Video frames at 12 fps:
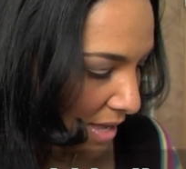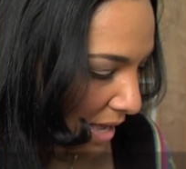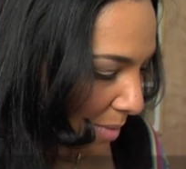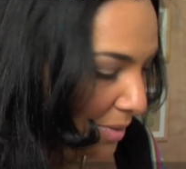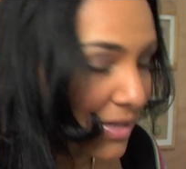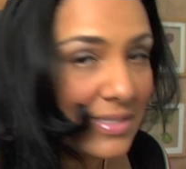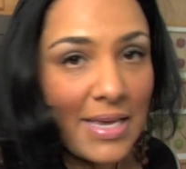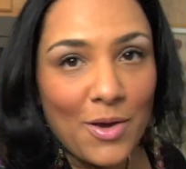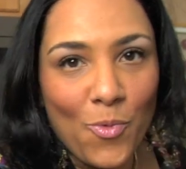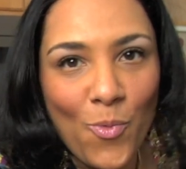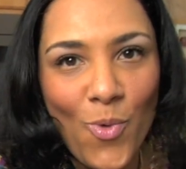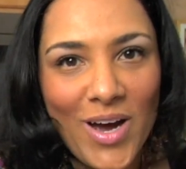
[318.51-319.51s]
I'm gonna take
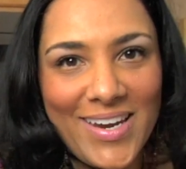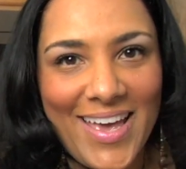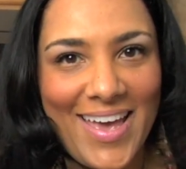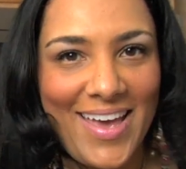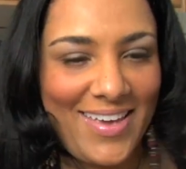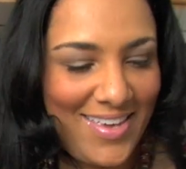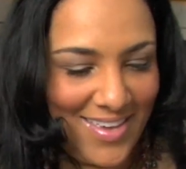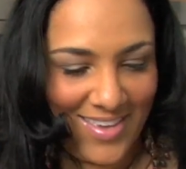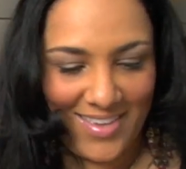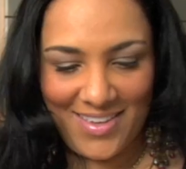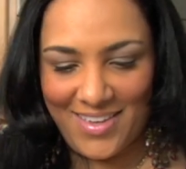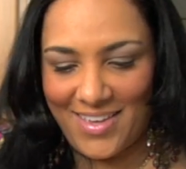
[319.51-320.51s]
1 egg
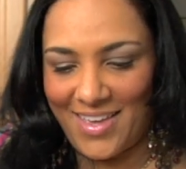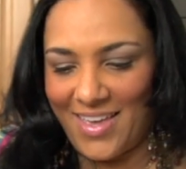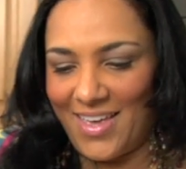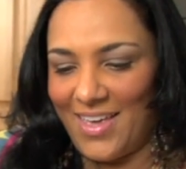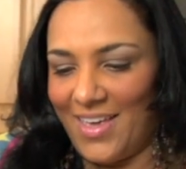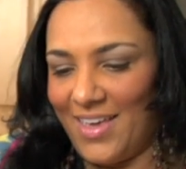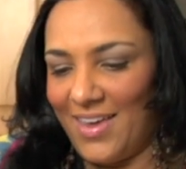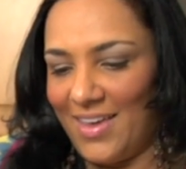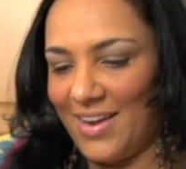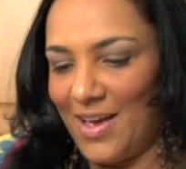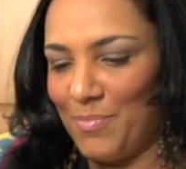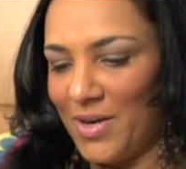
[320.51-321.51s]
and
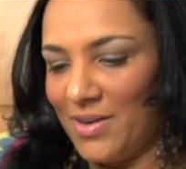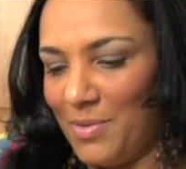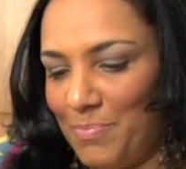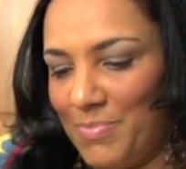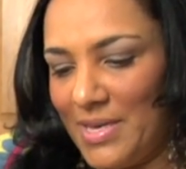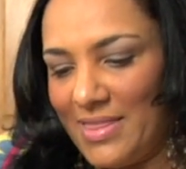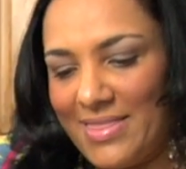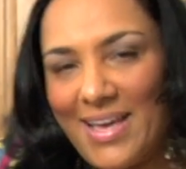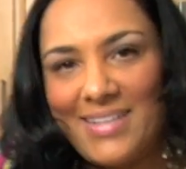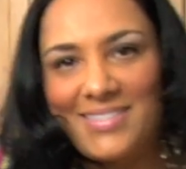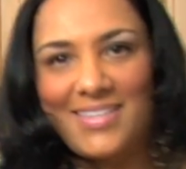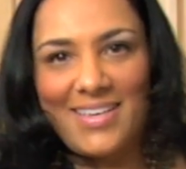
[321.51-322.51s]
I'm gonna beat that
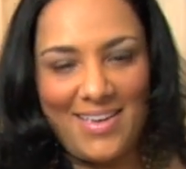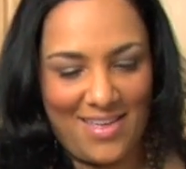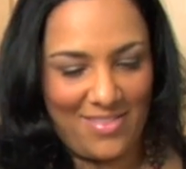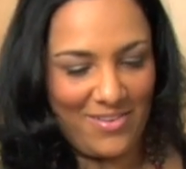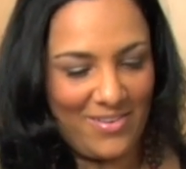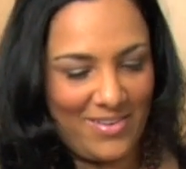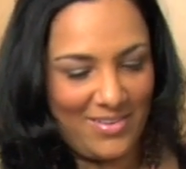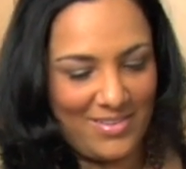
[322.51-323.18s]
together.